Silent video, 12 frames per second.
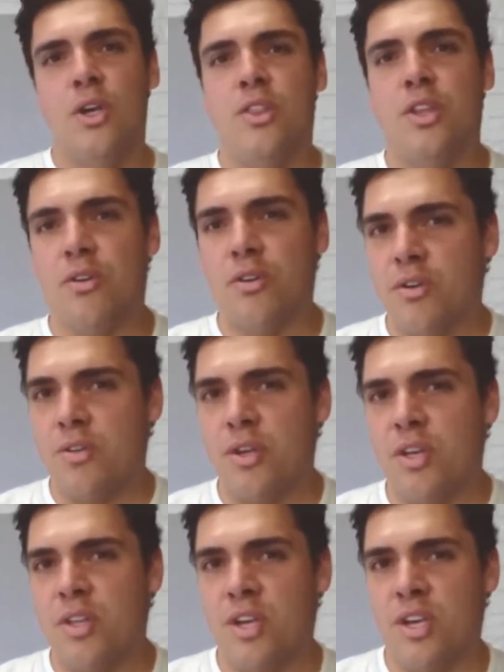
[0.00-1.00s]

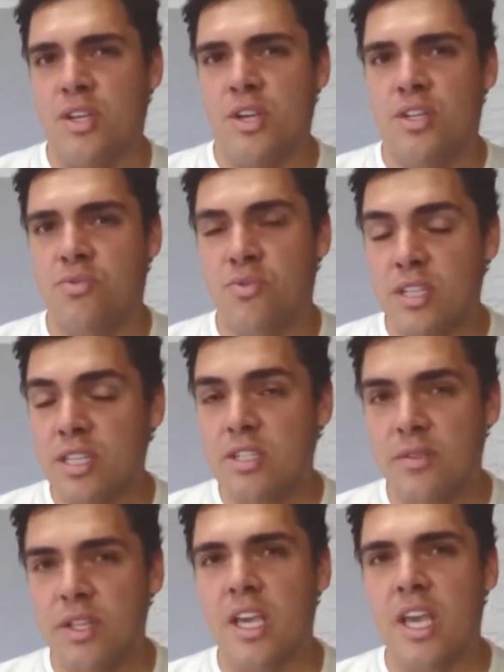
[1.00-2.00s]
it's
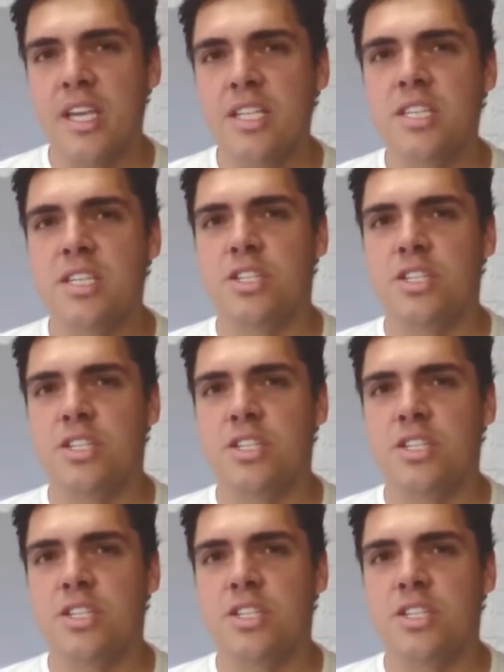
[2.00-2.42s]
relatively easy